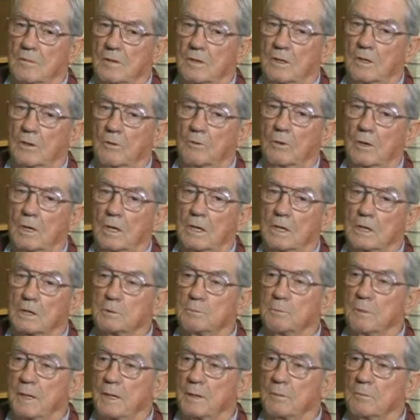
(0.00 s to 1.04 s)
didn't really
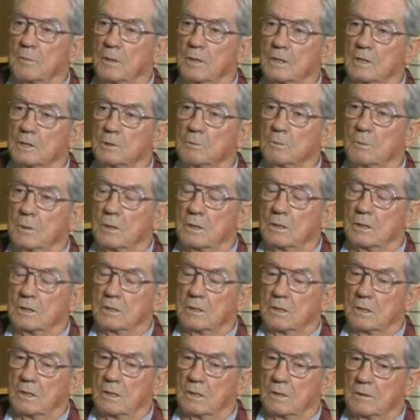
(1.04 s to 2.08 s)
expect much, but
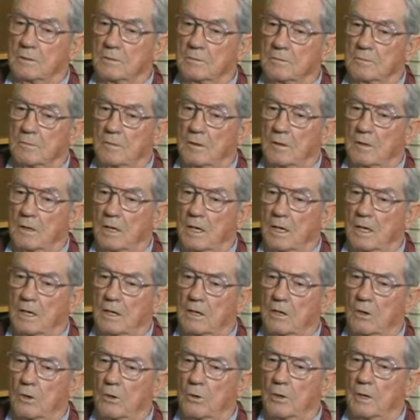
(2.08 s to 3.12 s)
I
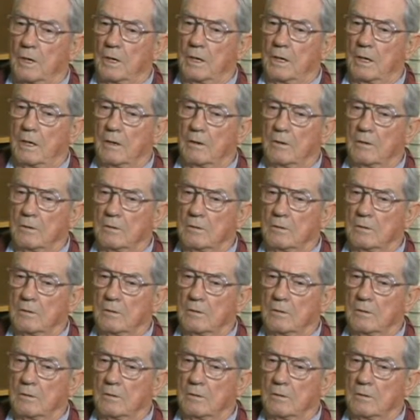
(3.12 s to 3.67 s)
had already